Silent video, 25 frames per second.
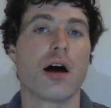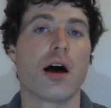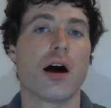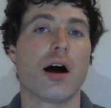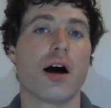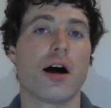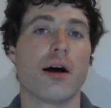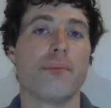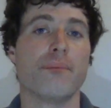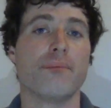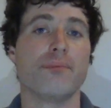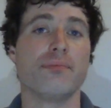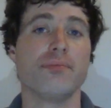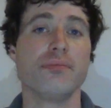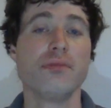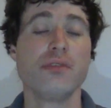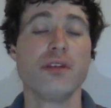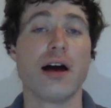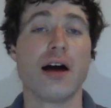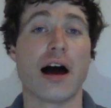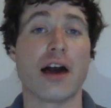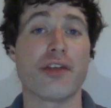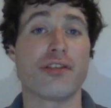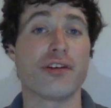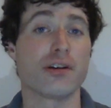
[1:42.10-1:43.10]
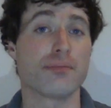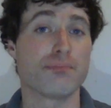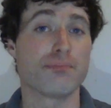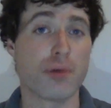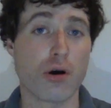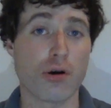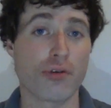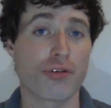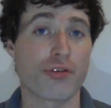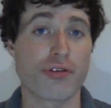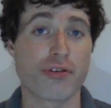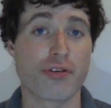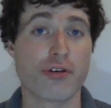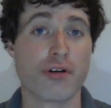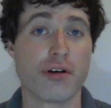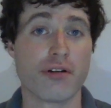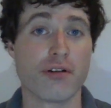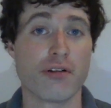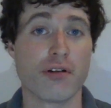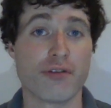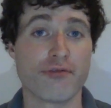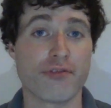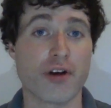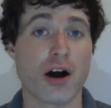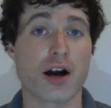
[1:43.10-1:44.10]
I think both
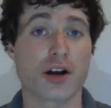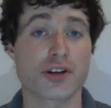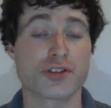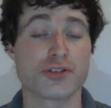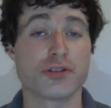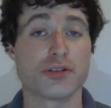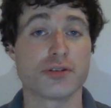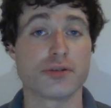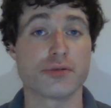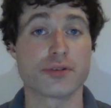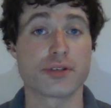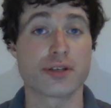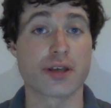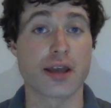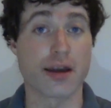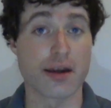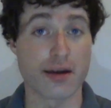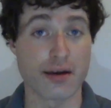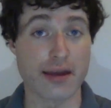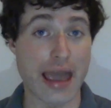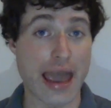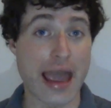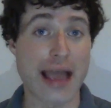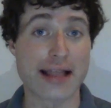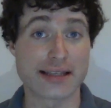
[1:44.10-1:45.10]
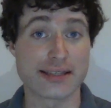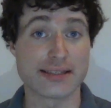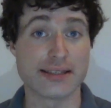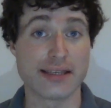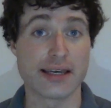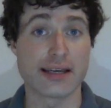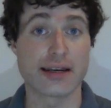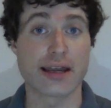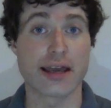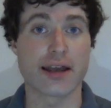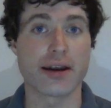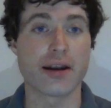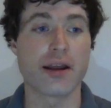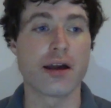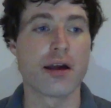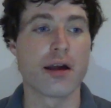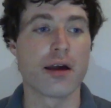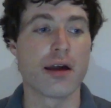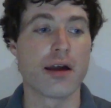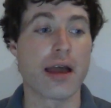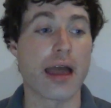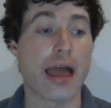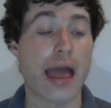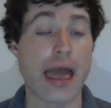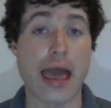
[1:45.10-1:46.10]
Fox News and CNN
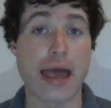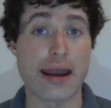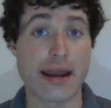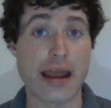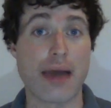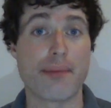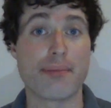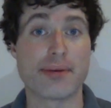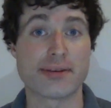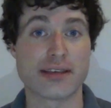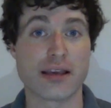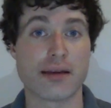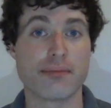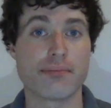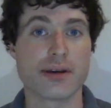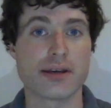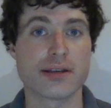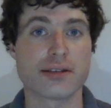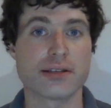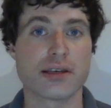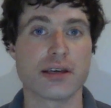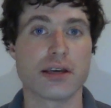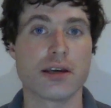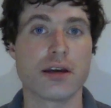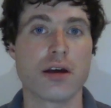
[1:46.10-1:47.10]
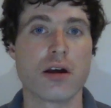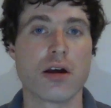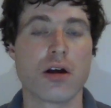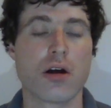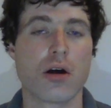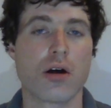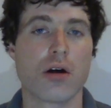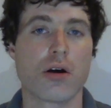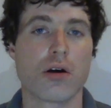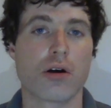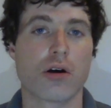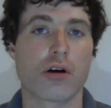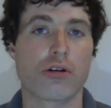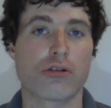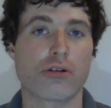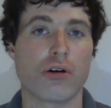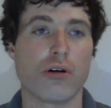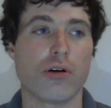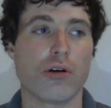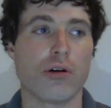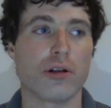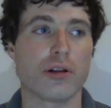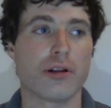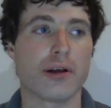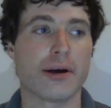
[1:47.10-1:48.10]
and MSNBC are
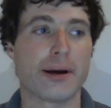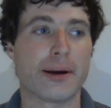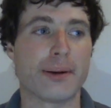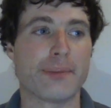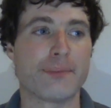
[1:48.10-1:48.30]
all,